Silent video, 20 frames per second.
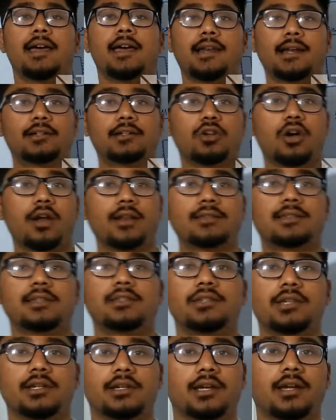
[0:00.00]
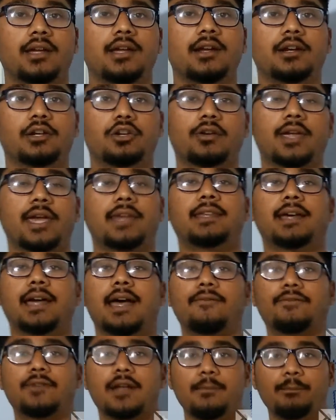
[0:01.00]
electronics engineer together,
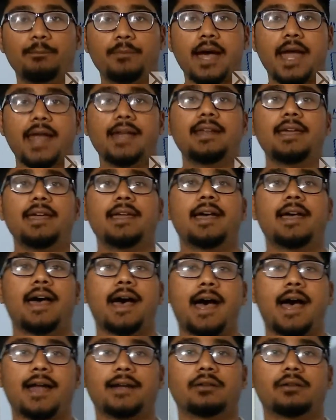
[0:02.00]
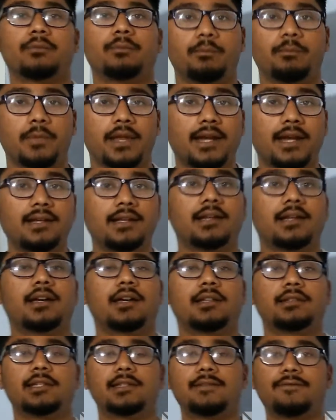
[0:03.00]
have combined and made
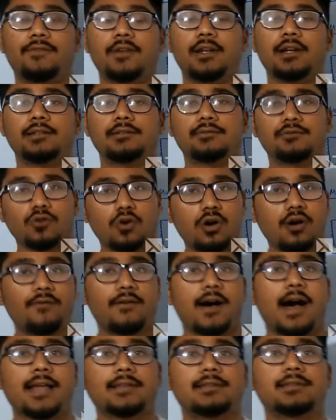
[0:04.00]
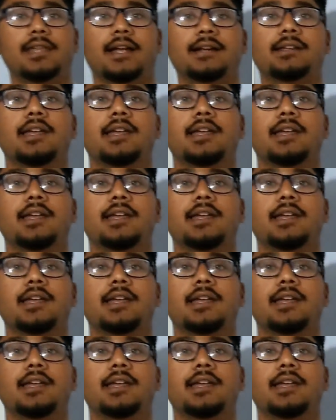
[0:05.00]
this field so vast